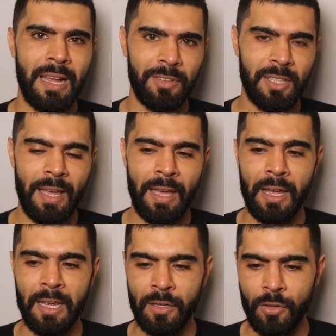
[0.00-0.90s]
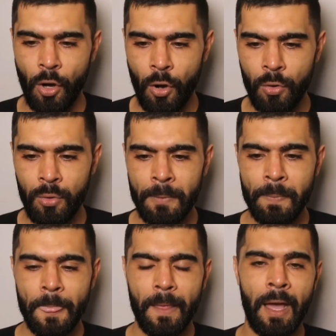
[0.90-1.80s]
David De Gea in goal.
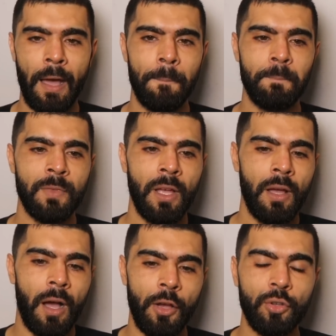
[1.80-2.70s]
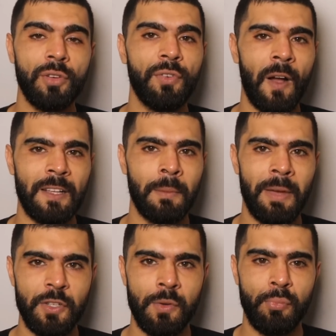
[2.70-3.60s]
I also forgot to
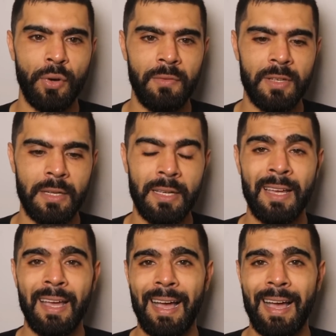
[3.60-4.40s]
mention previously,